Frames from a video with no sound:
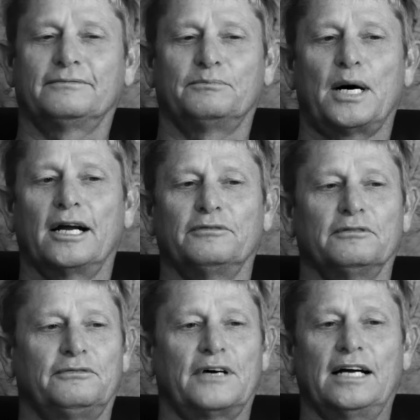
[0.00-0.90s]
Bought it
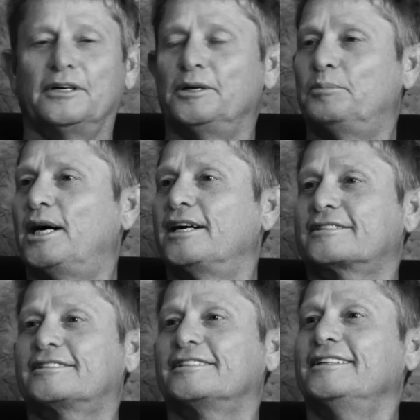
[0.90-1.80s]
for five hundred
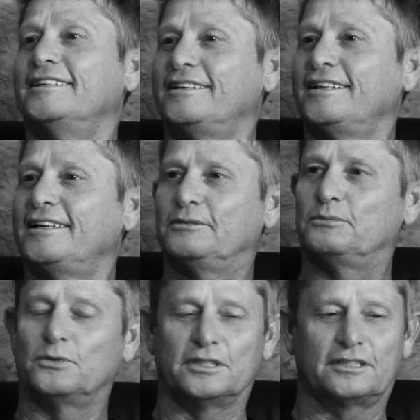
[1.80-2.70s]
bucks,
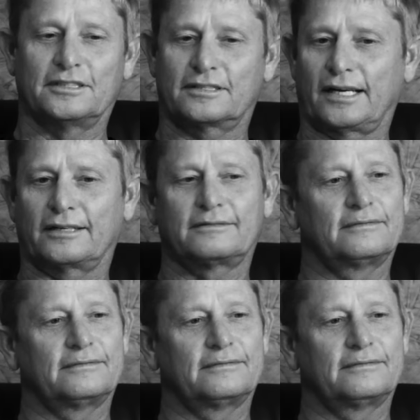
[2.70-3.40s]
and was just like.